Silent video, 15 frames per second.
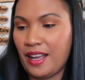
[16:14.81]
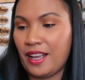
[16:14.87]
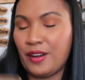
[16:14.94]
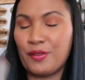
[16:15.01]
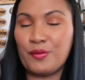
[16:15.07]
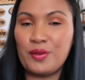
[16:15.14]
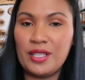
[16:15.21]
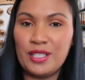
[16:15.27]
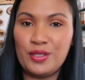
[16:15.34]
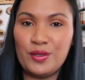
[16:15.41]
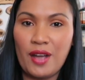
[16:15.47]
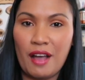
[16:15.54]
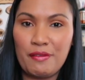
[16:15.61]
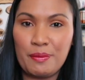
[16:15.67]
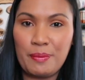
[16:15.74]
I really do
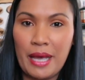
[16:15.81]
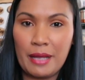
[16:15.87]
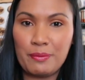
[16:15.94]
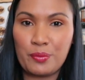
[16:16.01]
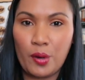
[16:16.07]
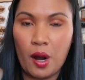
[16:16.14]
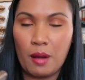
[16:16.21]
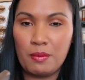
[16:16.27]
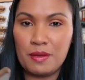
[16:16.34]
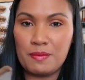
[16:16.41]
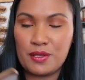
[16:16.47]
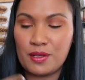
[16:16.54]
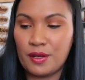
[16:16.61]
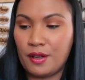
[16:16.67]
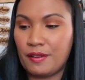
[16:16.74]
have a bad
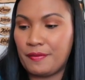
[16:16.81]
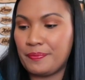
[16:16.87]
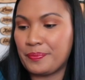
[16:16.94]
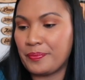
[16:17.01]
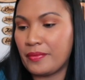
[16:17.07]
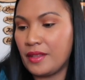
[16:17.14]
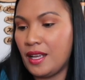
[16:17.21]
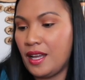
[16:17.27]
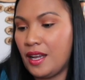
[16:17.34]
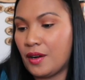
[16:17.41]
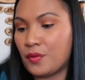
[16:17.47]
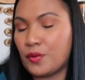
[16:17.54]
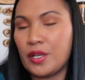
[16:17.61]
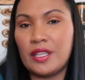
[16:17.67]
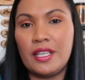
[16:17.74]
problems of
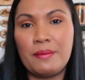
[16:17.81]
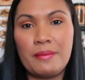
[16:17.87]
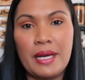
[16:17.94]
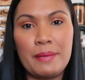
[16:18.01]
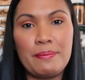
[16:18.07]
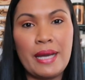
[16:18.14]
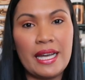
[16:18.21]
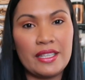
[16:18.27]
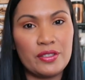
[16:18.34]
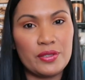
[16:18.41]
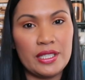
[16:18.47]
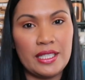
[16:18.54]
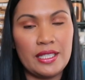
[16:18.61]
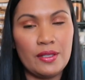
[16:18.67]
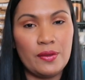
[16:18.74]
running my
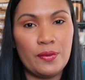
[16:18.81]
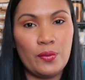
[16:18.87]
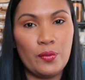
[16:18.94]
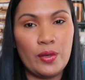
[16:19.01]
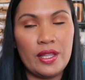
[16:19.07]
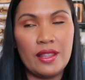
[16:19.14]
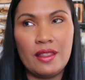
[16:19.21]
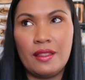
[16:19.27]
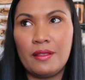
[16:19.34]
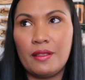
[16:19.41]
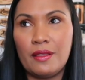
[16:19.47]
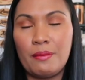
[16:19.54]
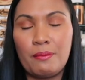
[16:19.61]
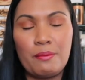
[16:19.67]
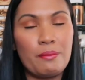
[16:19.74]
battery with
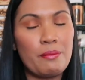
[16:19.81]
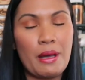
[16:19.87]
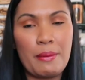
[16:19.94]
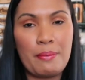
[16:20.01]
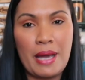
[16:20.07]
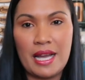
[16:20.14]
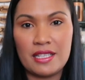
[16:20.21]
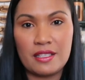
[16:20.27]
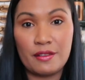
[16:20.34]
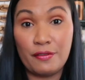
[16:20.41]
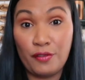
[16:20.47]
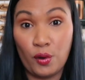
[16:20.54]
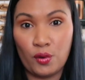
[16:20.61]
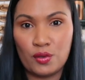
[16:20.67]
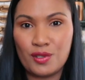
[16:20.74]
my past
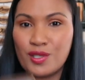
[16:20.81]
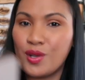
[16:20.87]
phone.